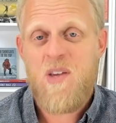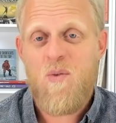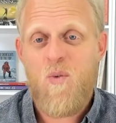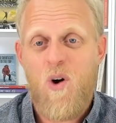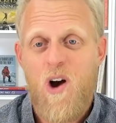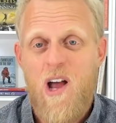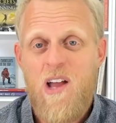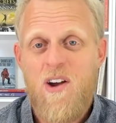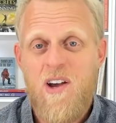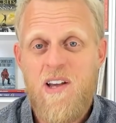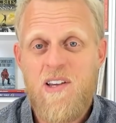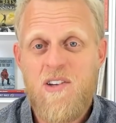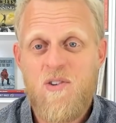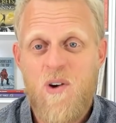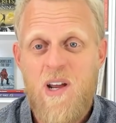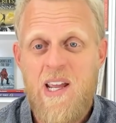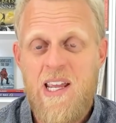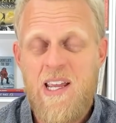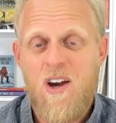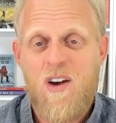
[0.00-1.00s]
why I
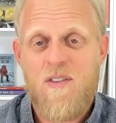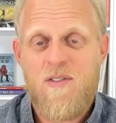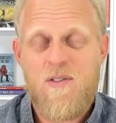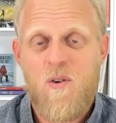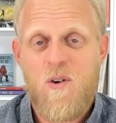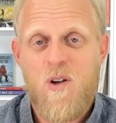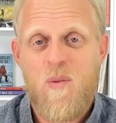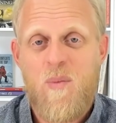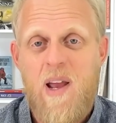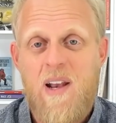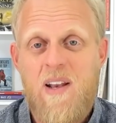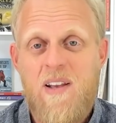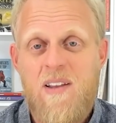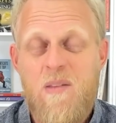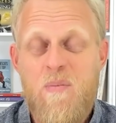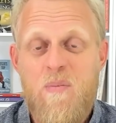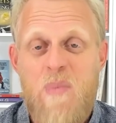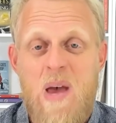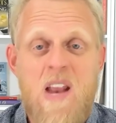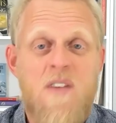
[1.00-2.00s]
agree. I've talked about
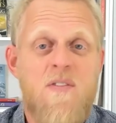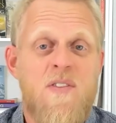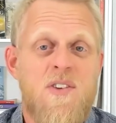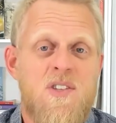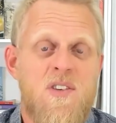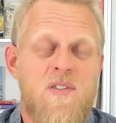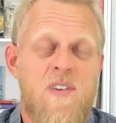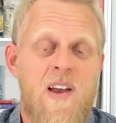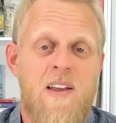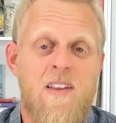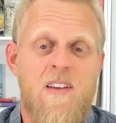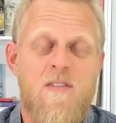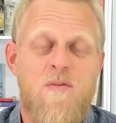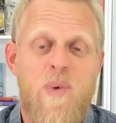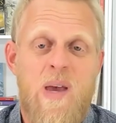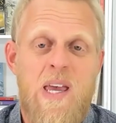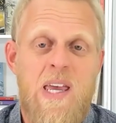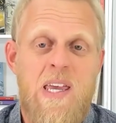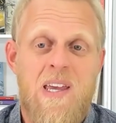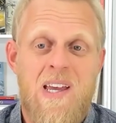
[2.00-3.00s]
the benefits of
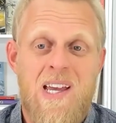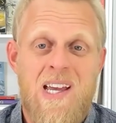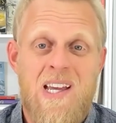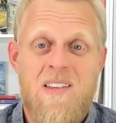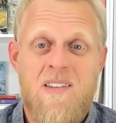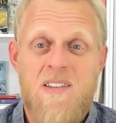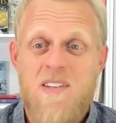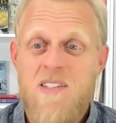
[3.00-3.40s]
LFP. There's